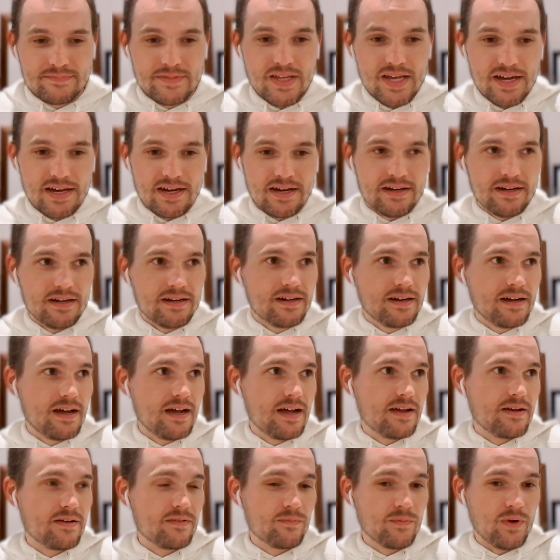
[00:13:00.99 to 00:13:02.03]

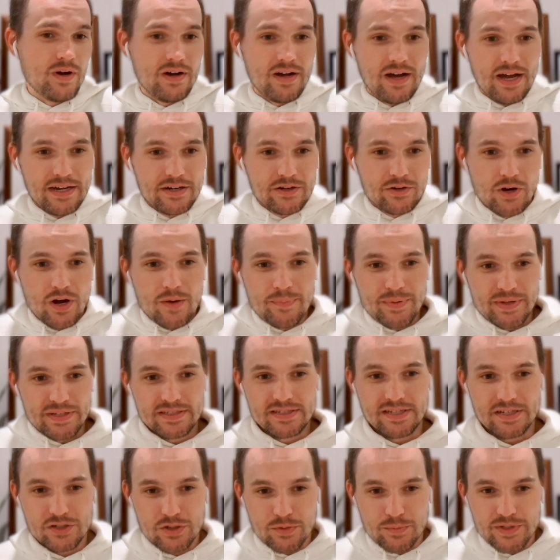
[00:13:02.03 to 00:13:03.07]
Yeah. Well, I grew up
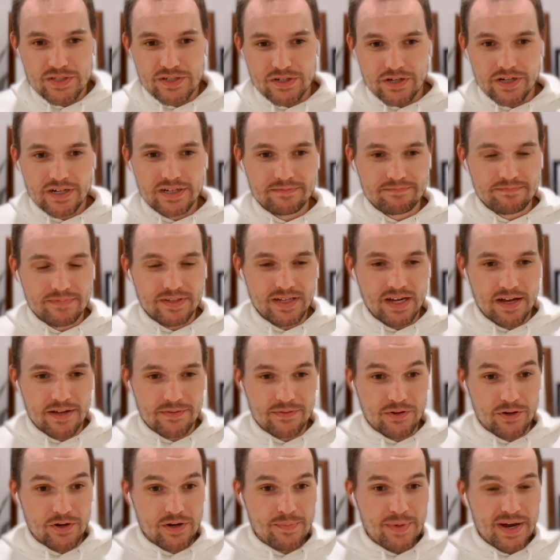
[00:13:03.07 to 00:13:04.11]
in central Missouri,
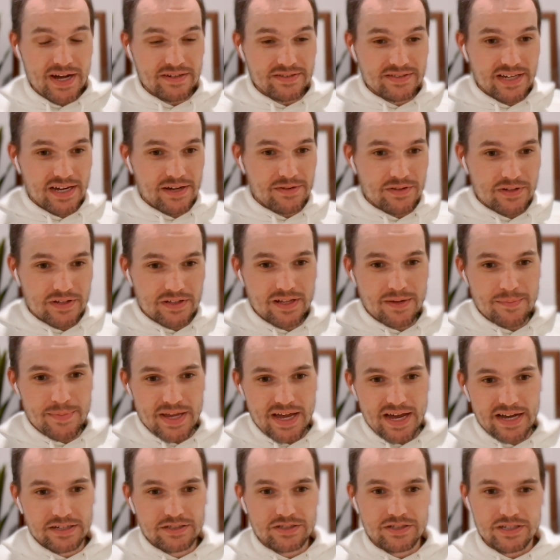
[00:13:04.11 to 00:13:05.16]
30 miles south of
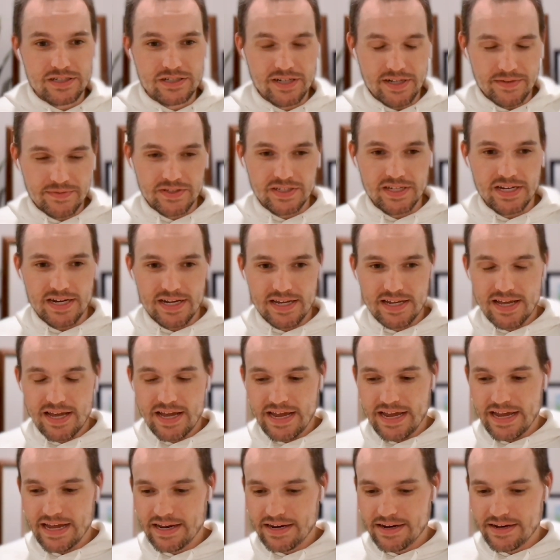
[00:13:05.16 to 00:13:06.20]
Columbia, actually, in Jeff City.
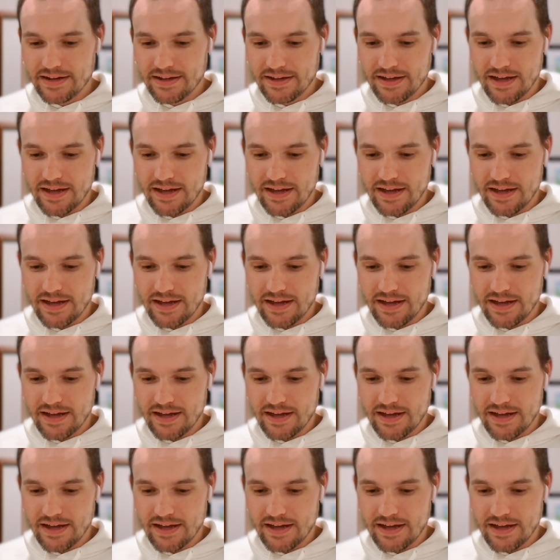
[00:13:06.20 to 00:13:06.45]
And,